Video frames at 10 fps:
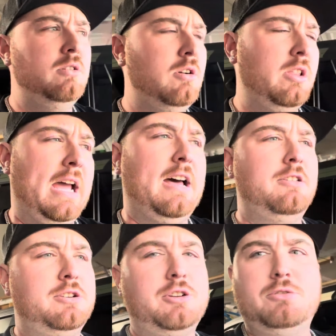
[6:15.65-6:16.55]
for the how
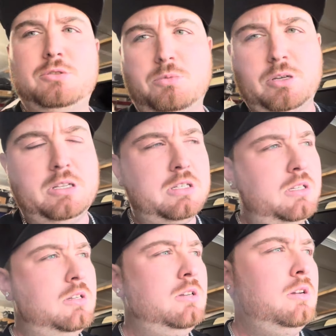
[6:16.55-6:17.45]
the shows went.
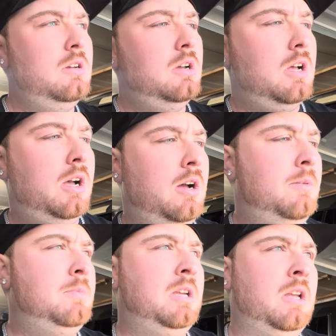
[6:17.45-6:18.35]

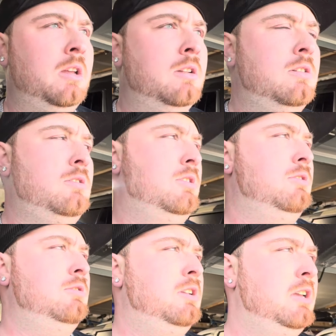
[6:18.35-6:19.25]
Um, and
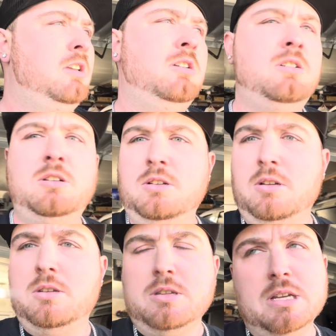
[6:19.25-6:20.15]
also like
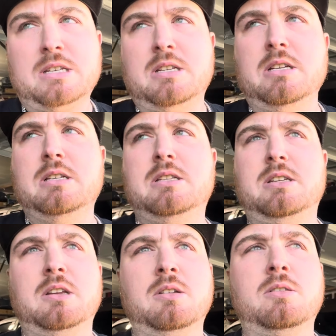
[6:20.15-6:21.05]
distance
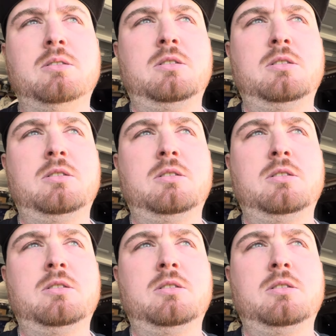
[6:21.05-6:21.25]
and